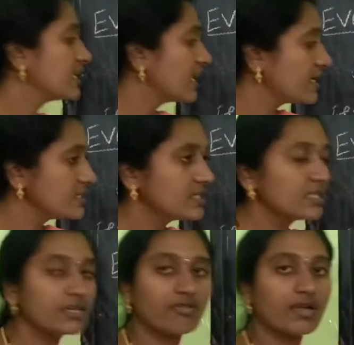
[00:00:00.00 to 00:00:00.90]
the answer
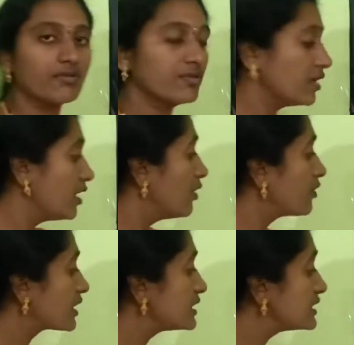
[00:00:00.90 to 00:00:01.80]
12.
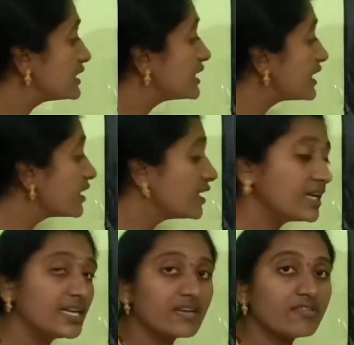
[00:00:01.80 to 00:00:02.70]
Okay, see here.
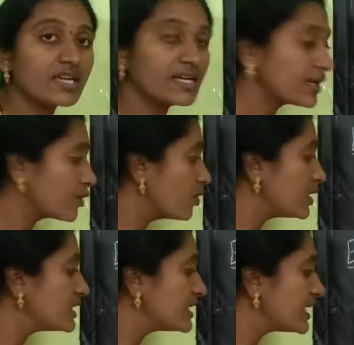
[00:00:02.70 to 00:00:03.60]
Here we can take
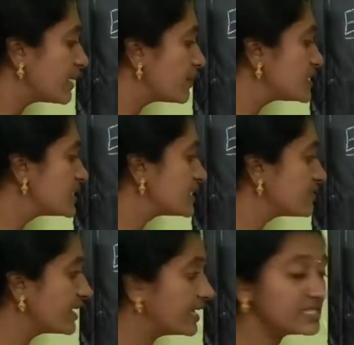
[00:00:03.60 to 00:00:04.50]
only 3 numbers. That's
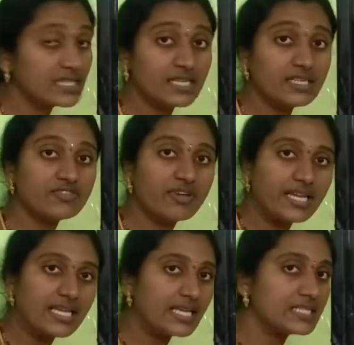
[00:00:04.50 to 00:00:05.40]
why addition is
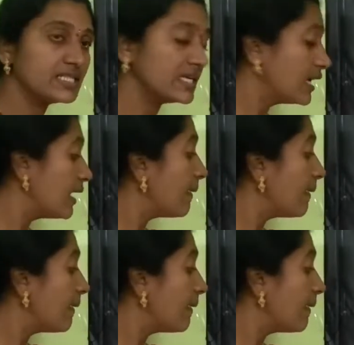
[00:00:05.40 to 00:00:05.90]
very easy.